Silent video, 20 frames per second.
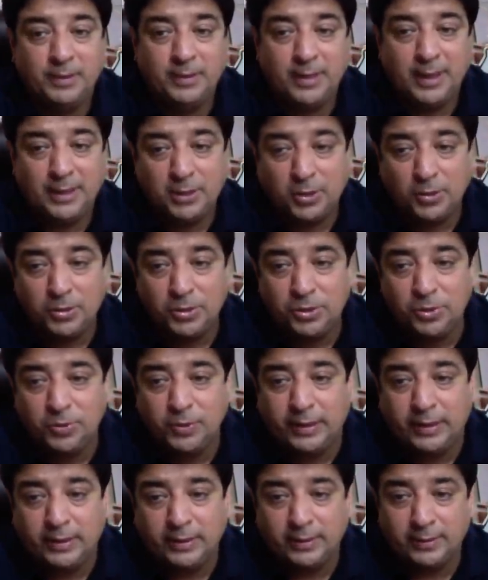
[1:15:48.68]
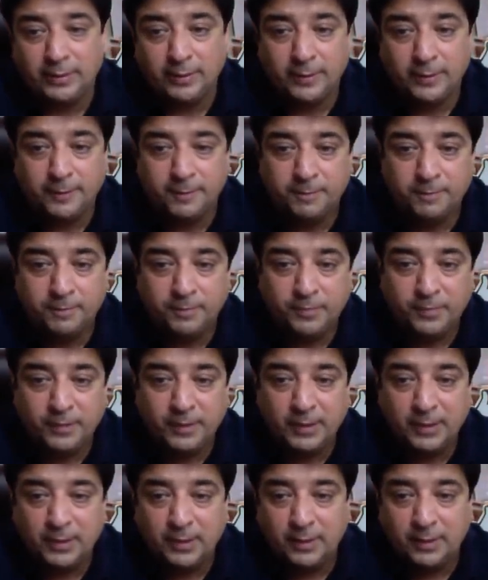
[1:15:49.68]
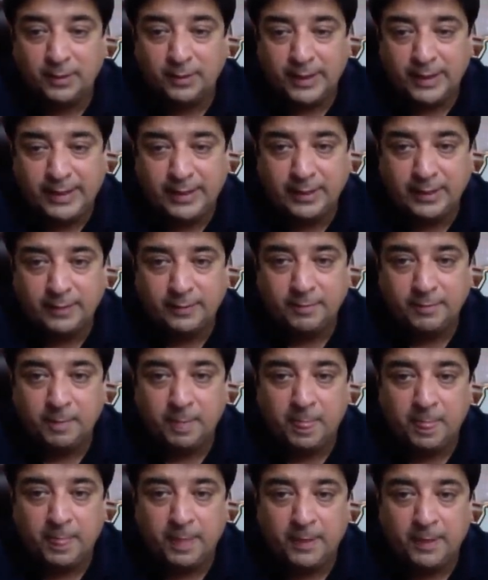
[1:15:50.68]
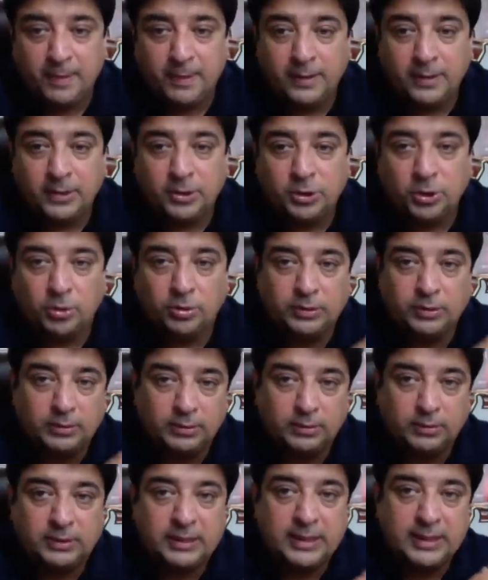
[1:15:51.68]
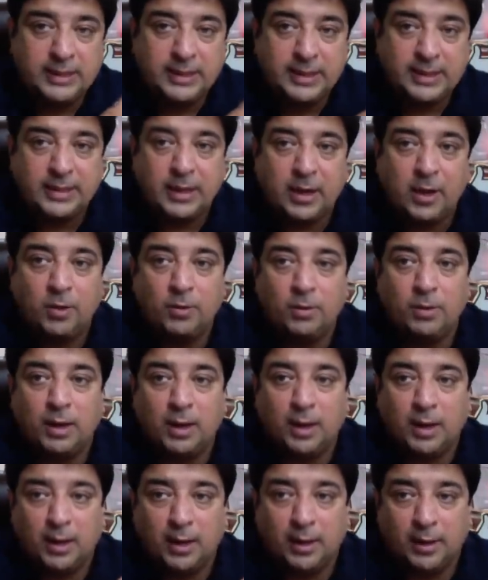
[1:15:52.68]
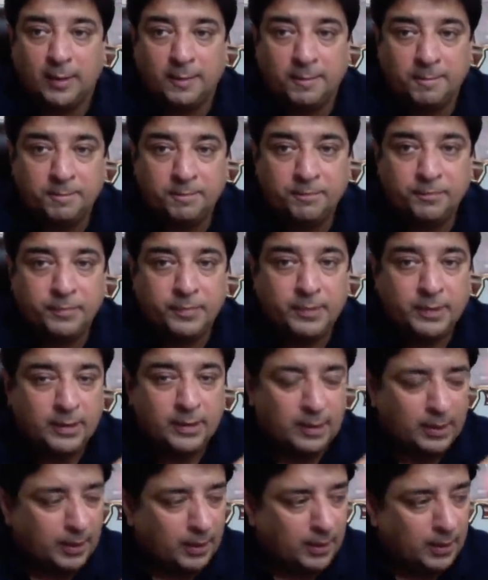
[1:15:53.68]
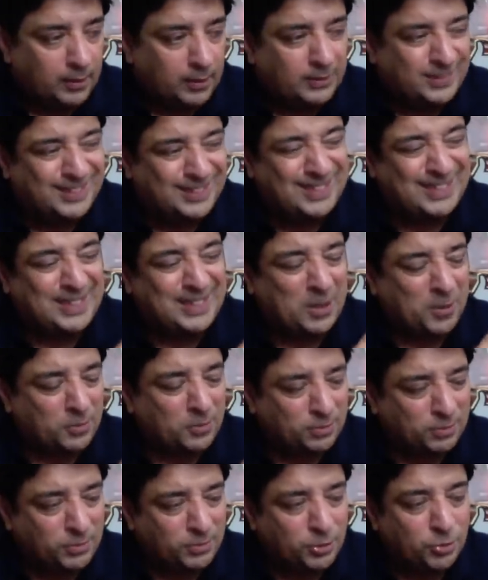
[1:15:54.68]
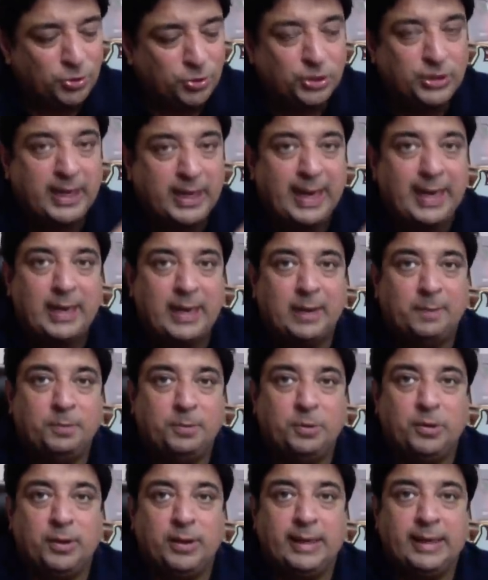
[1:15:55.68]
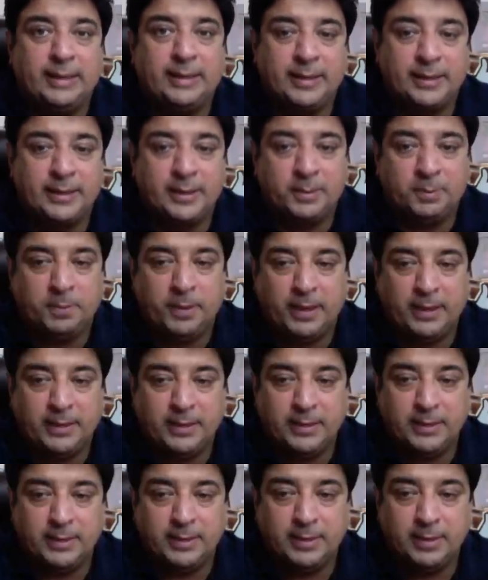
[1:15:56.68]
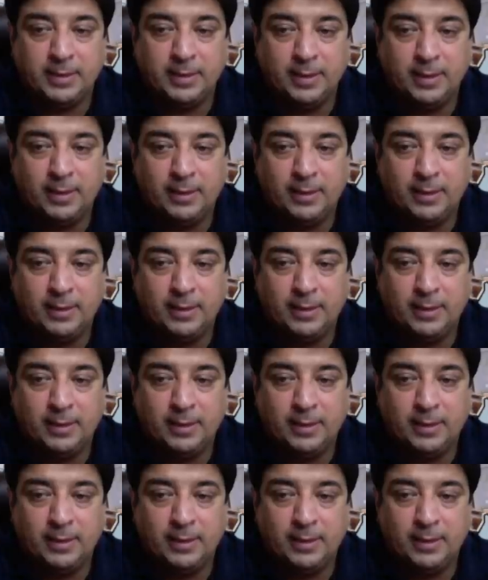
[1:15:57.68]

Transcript: That's how you do it, right? So this is how you scale up your internet presence.